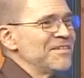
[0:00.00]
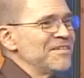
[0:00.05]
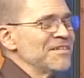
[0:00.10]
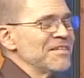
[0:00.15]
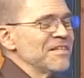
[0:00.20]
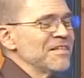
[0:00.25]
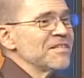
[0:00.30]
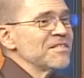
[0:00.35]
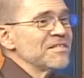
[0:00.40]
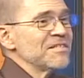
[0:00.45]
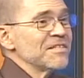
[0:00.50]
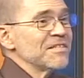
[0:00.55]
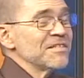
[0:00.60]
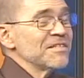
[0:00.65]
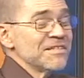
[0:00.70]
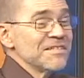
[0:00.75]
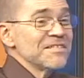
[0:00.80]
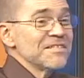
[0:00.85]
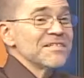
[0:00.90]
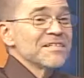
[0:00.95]
hear that.
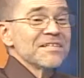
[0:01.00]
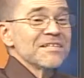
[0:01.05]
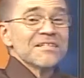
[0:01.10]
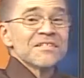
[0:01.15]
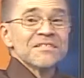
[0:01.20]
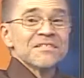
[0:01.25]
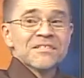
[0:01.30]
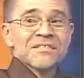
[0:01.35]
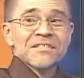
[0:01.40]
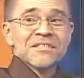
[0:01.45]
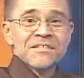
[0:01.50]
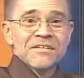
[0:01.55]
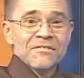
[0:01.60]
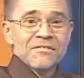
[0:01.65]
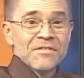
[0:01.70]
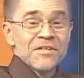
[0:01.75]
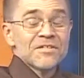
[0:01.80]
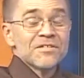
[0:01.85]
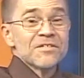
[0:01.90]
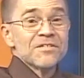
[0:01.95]
This is
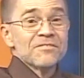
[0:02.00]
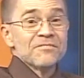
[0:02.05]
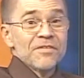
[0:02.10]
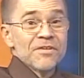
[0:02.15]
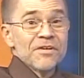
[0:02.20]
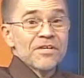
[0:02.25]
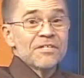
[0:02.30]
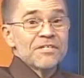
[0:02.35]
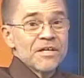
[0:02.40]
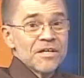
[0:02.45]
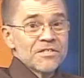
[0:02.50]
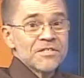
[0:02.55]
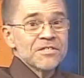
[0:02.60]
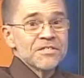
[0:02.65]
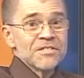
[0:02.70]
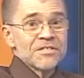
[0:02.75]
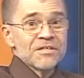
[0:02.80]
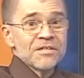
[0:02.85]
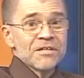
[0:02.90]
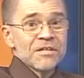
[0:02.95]
a very
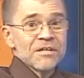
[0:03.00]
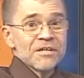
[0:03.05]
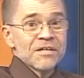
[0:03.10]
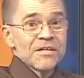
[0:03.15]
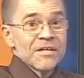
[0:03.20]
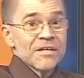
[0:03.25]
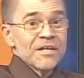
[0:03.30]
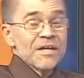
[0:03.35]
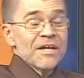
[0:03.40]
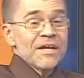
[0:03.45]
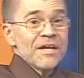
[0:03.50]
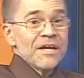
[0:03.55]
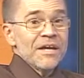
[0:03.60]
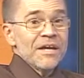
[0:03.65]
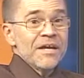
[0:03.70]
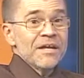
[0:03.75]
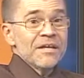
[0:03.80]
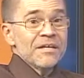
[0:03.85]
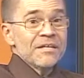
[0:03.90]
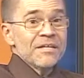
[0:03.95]
touching song.
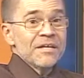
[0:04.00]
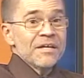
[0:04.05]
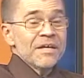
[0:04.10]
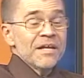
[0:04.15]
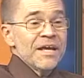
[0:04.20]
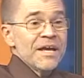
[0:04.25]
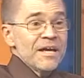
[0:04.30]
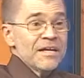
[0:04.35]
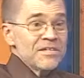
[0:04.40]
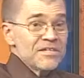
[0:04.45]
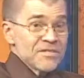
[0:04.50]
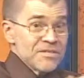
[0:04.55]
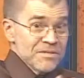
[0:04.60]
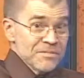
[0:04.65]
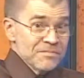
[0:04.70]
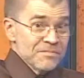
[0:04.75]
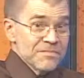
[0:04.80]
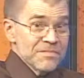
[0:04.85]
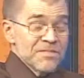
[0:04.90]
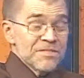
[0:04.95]
And it has
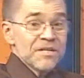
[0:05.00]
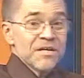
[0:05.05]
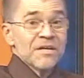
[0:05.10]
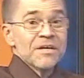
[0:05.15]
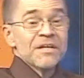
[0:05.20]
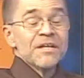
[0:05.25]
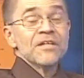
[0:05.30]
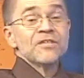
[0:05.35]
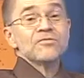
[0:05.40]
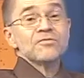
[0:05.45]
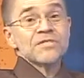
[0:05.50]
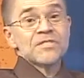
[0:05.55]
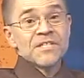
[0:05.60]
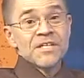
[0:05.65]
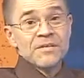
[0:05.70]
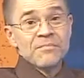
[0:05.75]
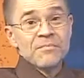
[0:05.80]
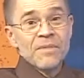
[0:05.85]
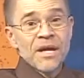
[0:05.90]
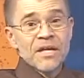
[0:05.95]
an
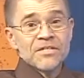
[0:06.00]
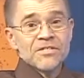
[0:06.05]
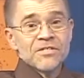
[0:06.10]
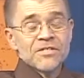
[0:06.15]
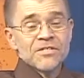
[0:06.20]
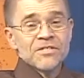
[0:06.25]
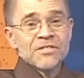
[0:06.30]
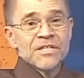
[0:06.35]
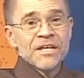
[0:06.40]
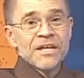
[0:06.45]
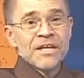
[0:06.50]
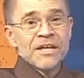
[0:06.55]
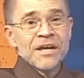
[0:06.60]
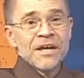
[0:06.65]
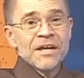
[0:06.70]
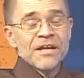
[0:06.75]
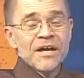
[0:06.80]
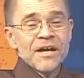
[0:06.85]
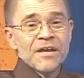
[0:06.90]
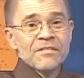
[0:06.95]
interesting message, and
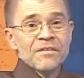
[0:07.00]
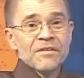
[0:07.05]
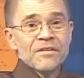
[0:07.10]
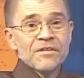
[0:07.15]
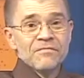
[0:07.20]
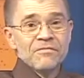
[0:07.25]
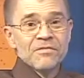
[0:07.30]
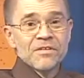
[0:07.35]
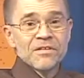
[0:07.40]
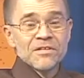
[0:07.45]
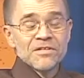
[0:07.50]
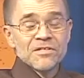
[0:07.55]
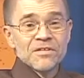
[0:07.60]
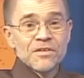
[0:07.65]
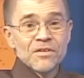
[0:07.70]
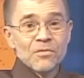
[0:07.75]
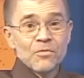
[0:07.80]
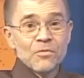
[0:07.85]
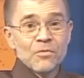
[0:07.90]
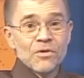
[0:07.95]
I think if you listen
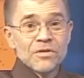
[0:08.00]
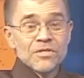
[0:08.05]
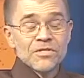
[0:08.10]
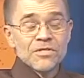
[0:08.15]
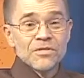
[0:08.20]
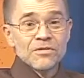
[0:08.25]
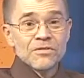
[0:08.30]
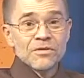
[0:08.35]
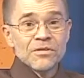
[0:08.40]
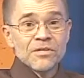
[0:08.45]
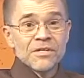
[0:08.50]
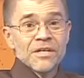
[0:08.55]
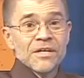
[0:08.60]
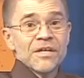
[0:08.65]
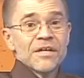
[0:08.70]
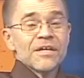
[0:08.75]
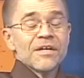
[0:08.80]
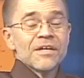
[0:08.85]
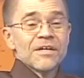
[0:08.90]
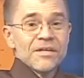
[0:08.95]
to the words to it,
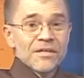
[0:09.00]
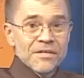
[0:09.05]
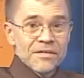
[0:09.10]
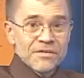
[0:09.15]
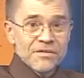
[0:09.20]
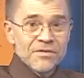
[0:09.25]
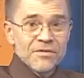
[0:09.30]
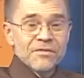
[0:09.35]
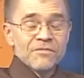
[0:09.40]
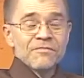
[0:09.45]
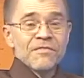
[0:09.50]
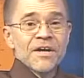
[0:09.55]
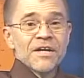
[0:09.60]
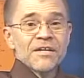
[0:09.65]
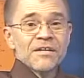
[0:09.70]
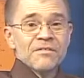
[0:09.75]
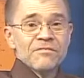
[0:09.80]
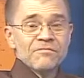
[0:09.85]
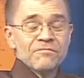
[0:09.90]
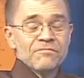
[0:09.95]
you'll
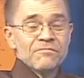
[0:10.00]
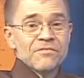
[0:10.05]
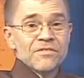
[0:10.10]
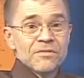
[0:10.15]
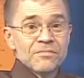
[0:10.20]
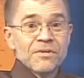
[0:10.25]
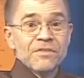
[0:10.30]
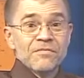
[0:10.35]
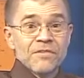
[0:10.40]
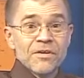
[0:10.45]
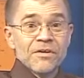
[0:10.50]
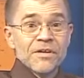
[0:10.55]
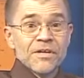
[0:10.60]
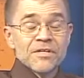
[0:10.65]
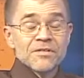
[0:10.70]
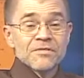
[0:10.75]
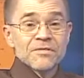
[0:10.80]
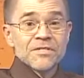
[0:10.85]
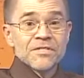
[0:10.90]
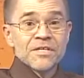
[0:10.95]
find it to be very
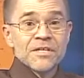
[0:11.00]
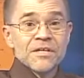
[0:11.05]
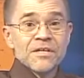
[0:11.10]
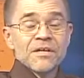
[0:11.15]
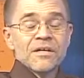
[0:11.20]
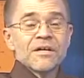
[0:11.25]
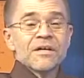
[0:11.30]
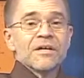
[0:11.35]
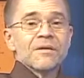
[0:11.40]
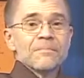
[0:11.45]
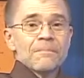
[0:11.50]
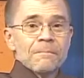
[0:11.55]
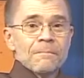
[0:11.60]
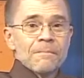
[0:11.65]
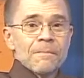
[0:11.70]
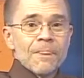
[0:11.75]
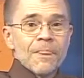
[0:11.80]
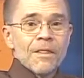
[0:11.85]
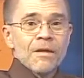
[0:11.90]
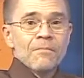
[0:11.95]
interesting.
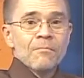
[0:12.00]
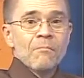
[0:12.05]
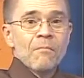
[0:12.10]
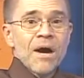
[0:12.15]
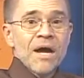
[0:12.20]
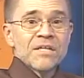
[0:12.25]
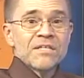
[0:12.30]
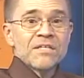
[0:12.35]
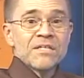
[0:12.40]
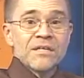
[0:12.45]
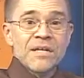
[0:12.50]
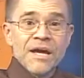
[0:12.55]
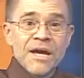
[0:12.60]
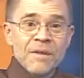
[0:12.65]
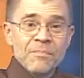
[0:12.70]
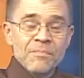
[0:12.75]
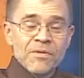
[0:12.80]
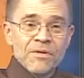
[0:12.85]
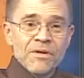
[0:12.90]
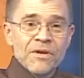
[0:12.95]
Monte
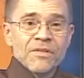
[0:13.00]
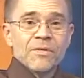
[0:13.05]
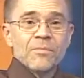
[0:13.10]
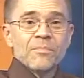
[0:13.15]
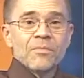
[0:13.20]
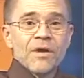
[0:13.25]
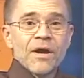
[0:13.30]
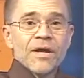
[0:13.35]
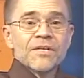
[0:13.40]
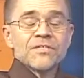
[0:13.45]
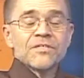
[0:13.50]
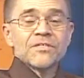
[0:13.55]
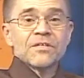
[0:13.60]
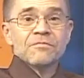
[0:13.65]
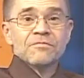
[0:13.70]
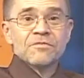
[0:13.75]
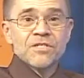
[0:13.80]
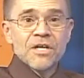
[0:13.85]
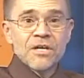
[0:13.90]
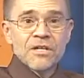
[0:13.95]
Napper and the Price
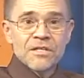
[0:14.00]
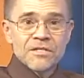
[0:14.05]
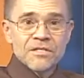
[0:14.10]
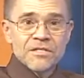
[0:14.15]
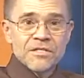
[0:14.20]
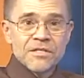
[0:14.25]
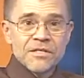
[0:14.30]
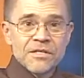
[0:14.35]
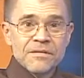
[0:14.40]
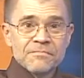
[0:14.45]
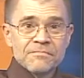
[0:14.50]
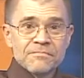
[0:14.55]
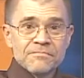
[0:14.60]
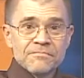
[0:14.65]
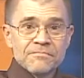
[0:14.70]
of Jealousy.